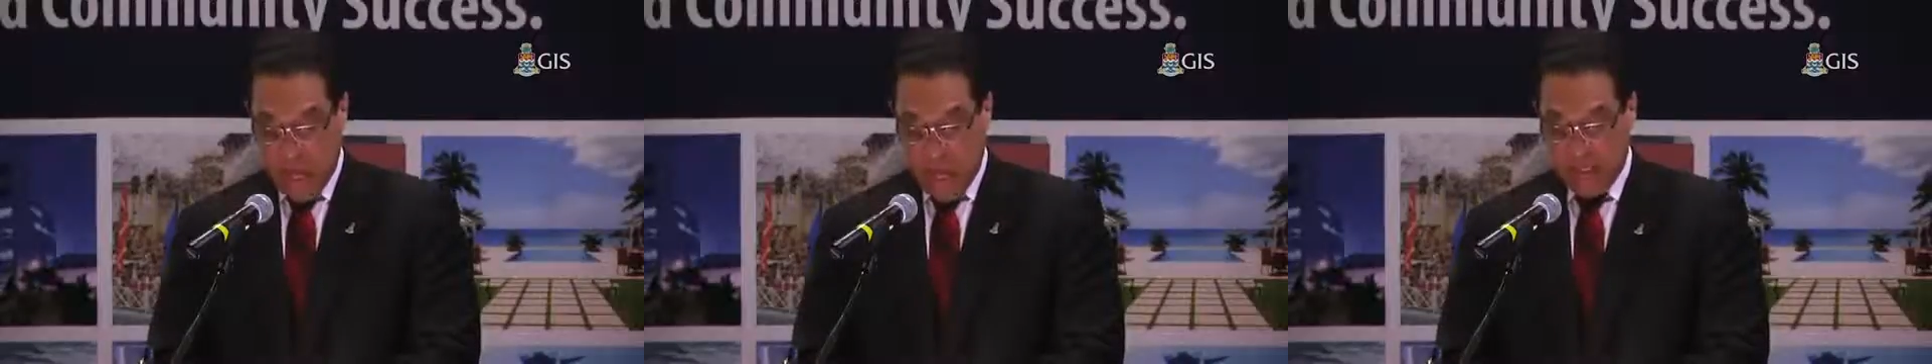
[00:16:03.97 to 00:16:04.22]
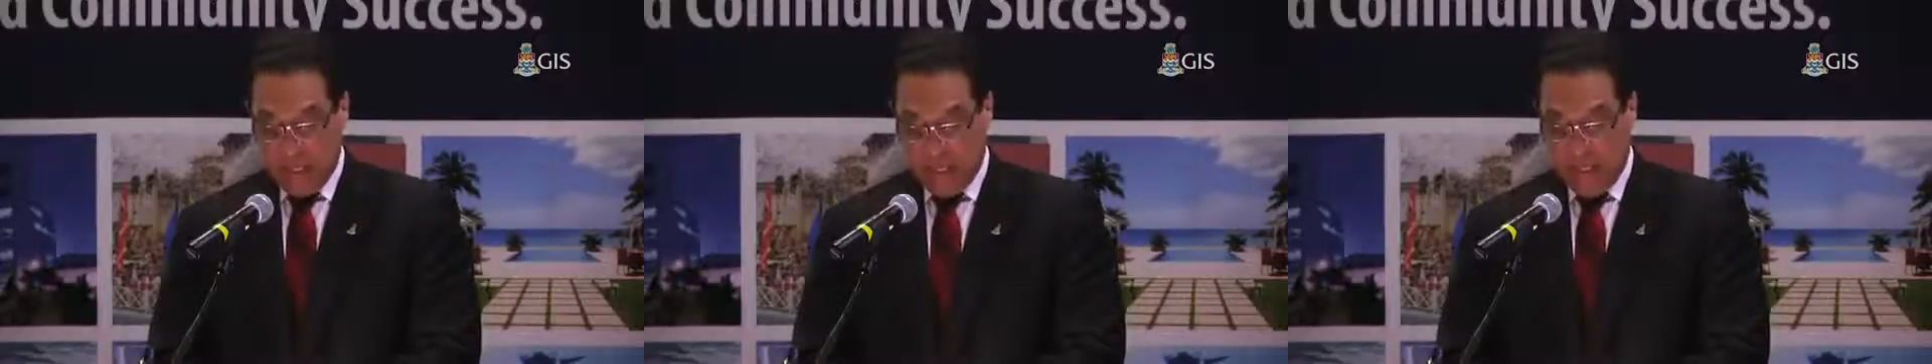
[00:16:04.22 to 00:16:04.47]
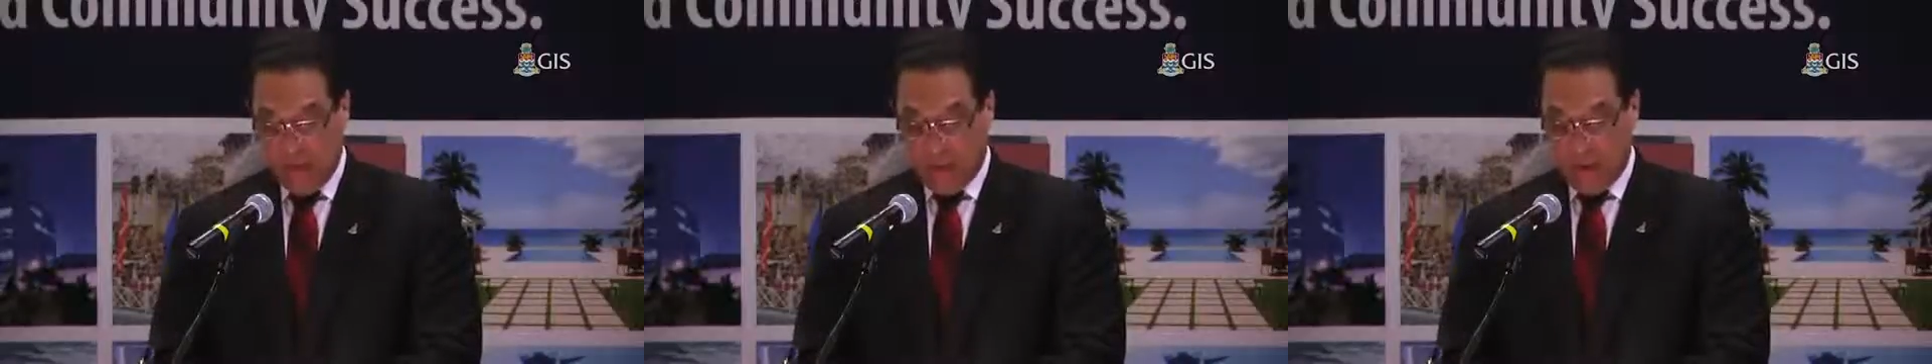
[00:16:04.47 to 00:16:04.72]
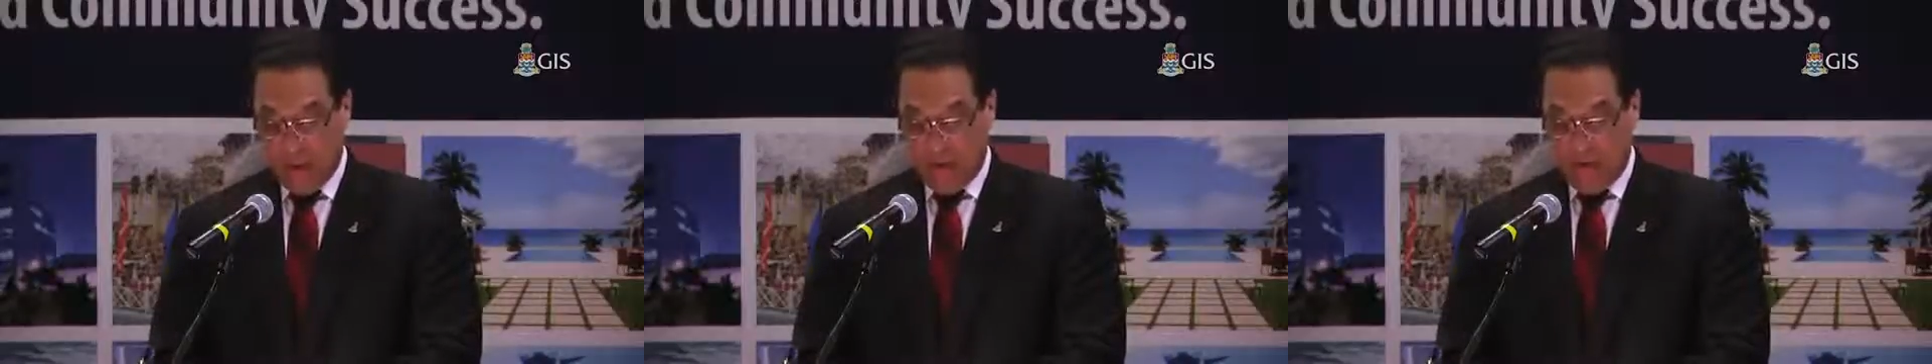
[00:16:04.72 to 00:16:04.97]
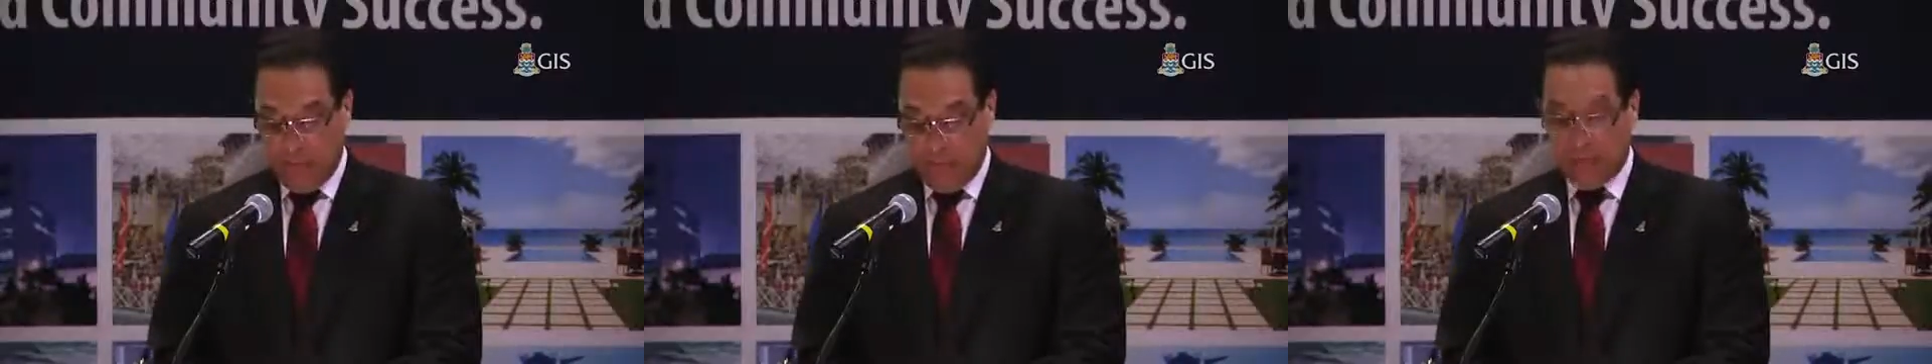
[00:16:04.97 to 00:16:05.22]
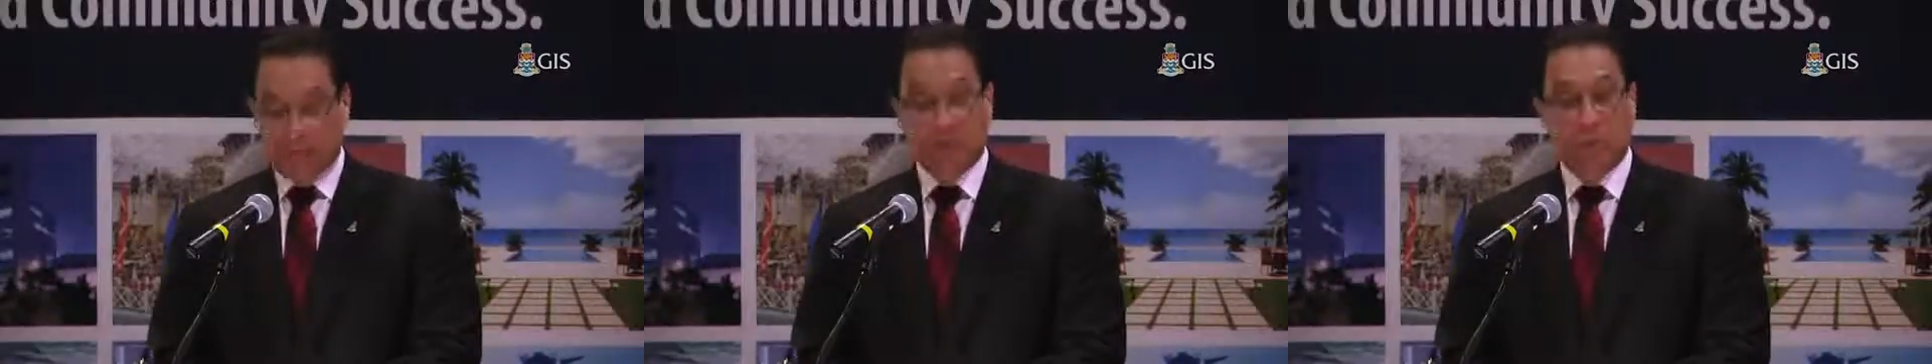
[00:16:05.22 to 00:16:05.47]
and the key employee
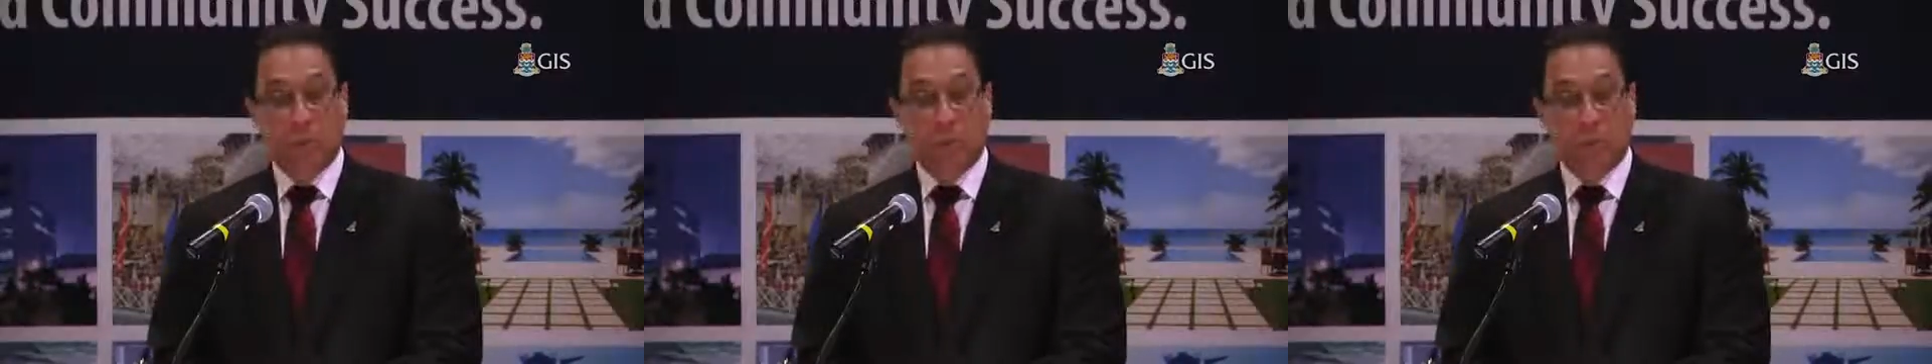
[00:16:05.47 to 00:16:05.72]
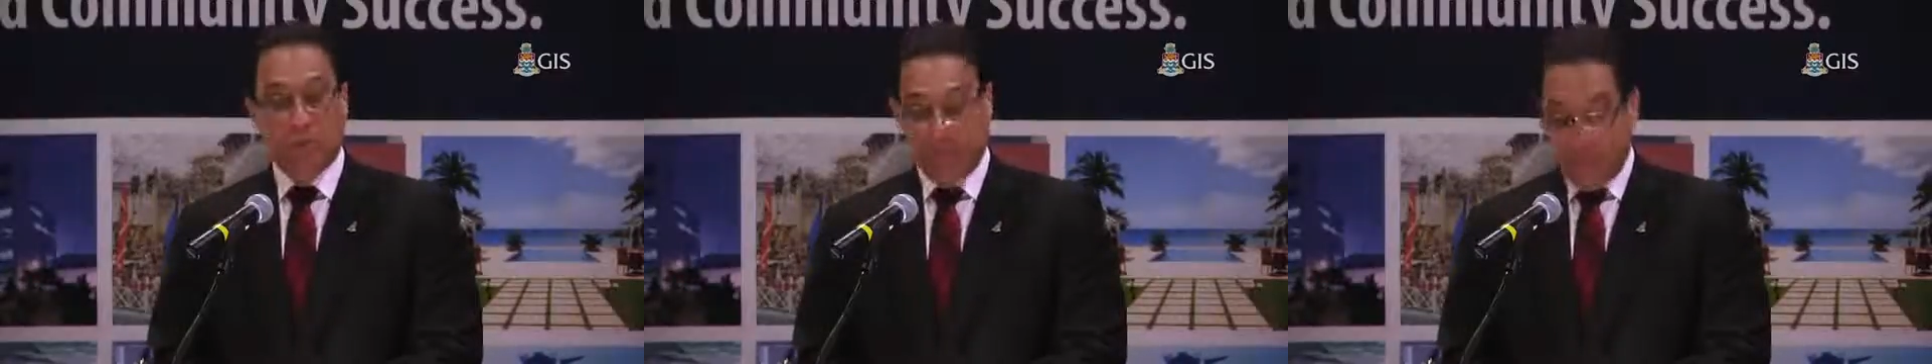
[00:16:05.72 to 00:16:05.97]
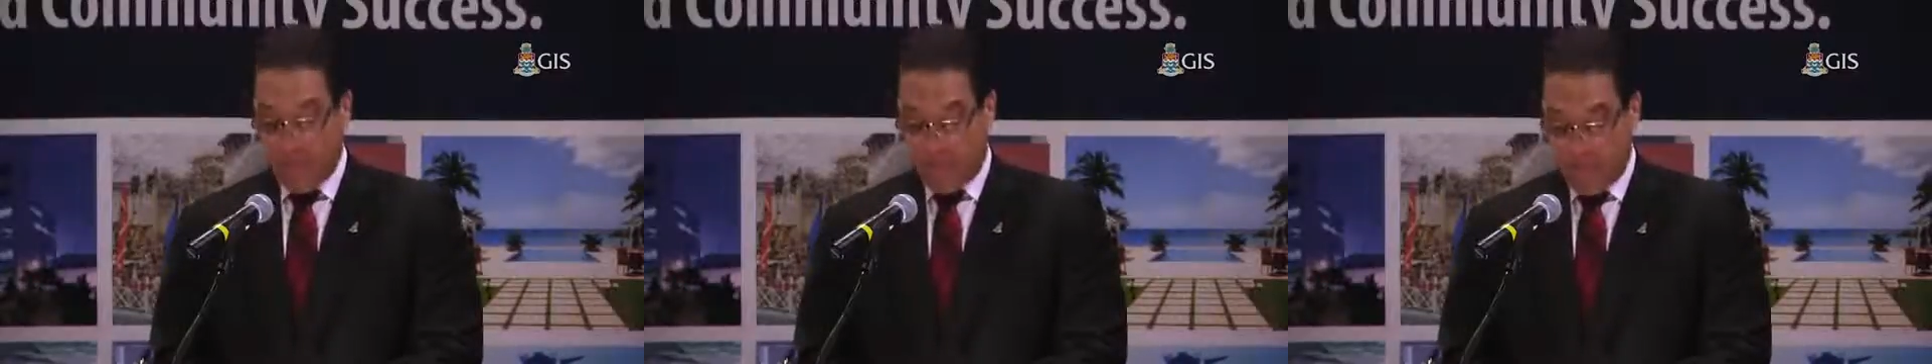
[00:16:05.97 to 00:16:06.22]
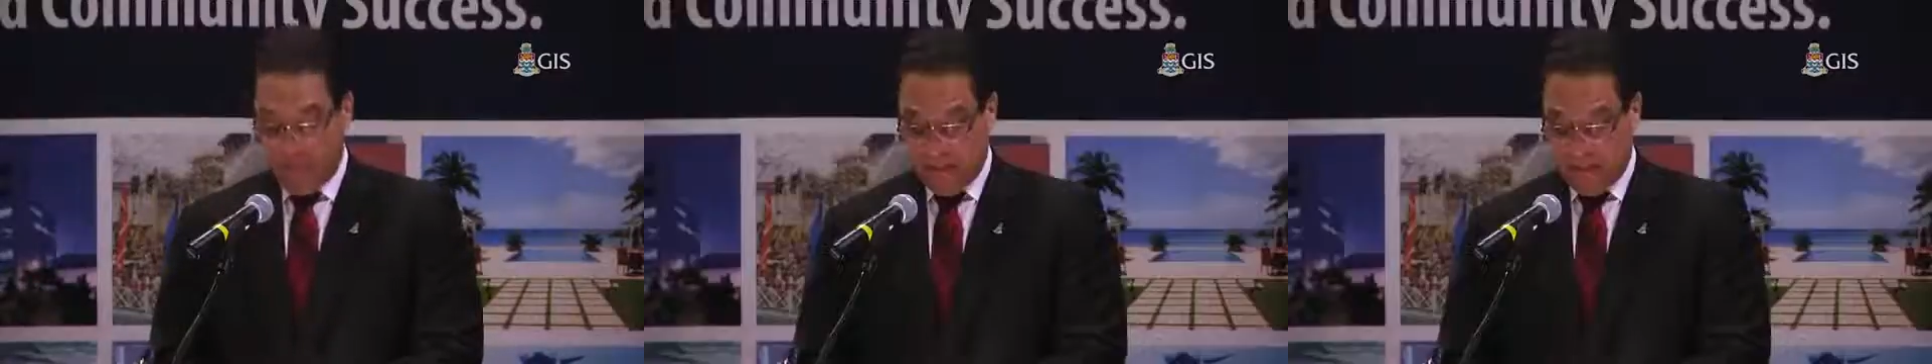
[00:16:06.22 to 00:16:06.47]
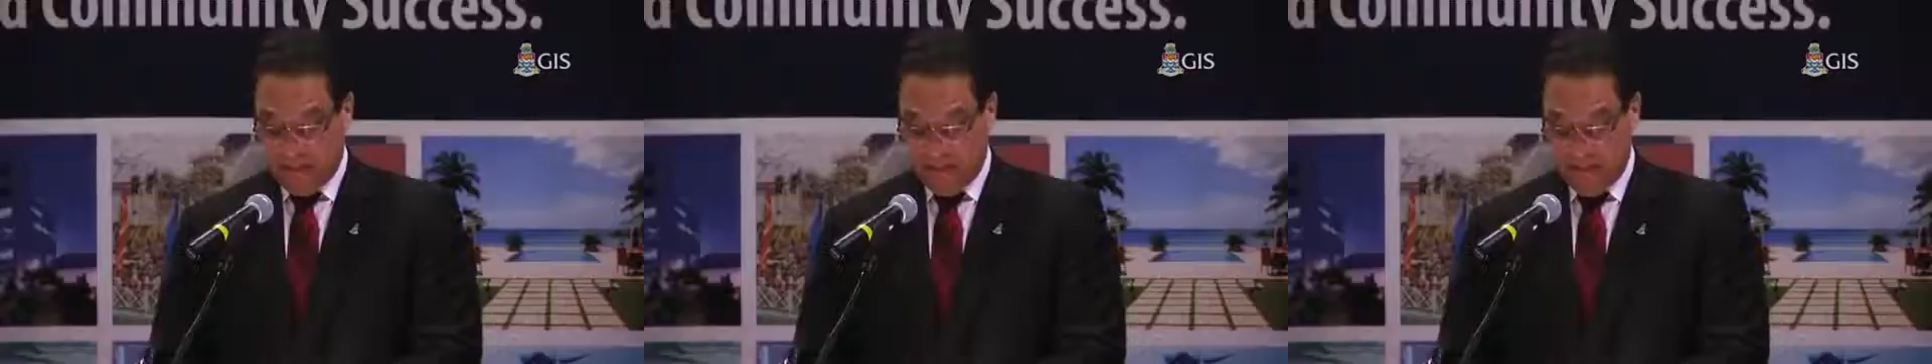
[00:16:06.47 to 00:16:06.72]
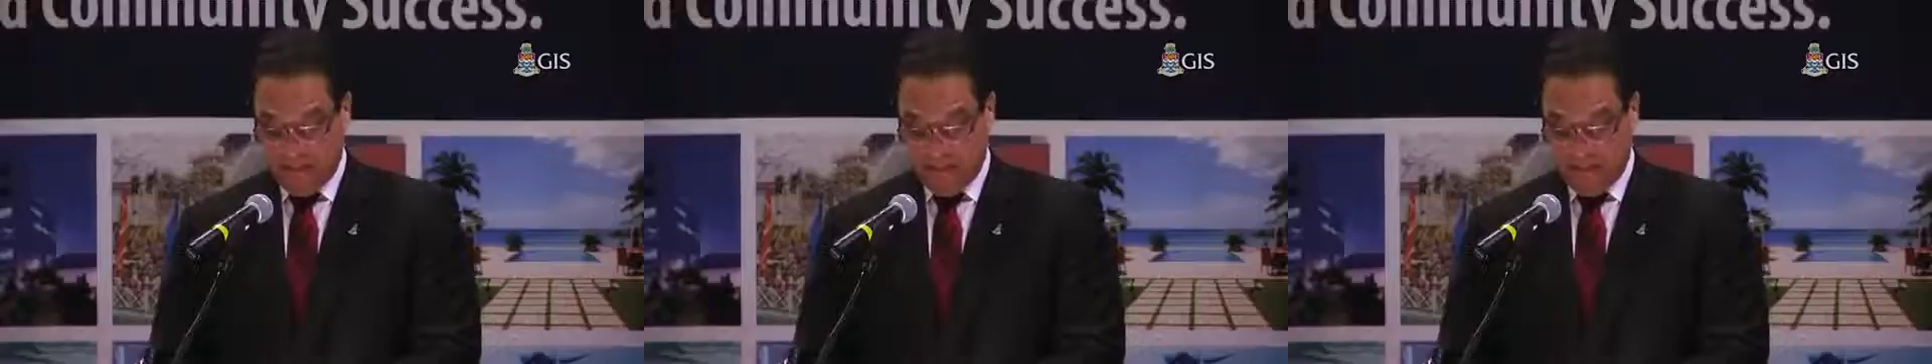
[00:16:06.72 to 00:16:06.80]
provision will be repealed.